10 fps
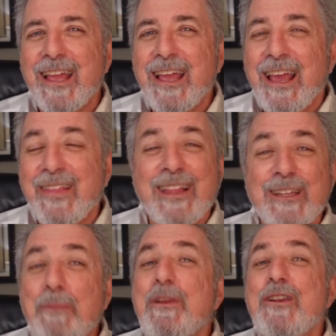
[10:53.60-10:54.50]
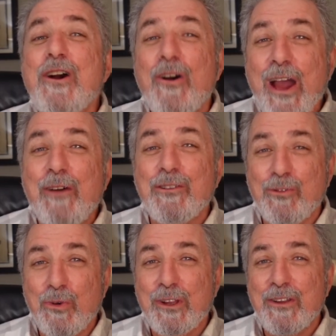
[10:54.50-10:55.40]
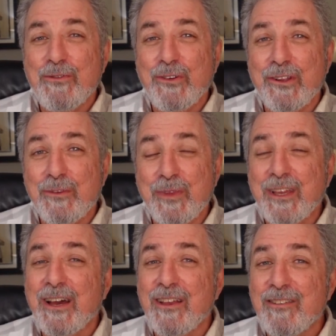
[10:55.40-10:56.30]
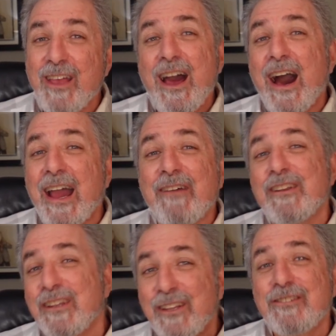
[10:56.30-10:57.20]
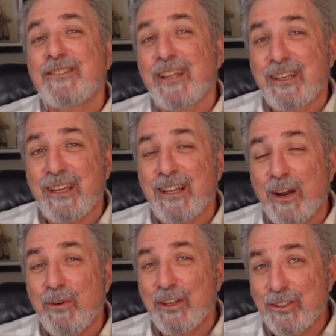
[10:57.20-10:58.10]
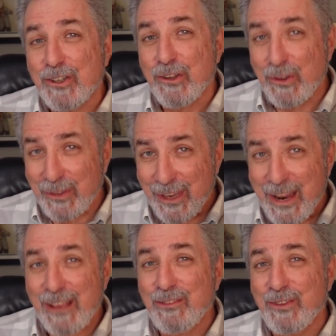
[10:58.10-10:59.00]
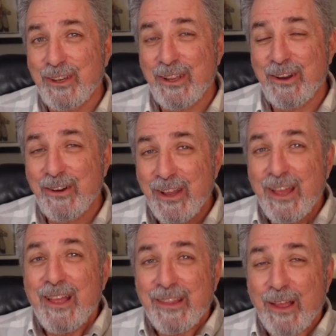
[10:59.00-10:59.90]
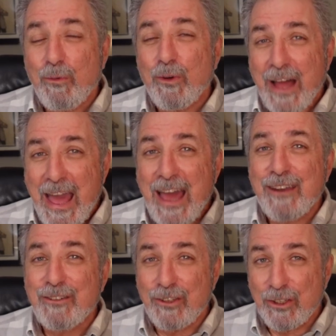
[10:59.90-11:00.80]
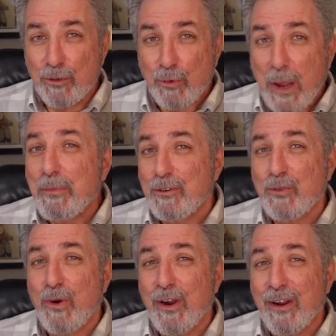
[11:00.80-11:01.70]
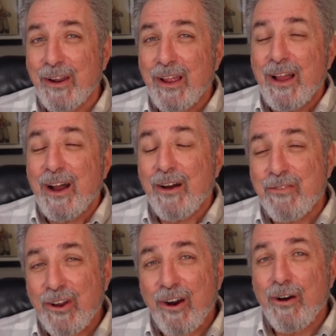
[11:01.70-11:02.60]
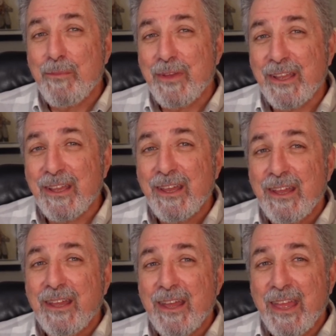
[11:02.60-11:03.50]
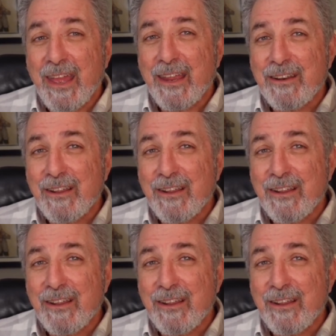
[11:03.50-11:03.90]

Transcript: and then let me know how it's working for you, because I have another technique I want to show you in the next video that will add to your repertoire of calming and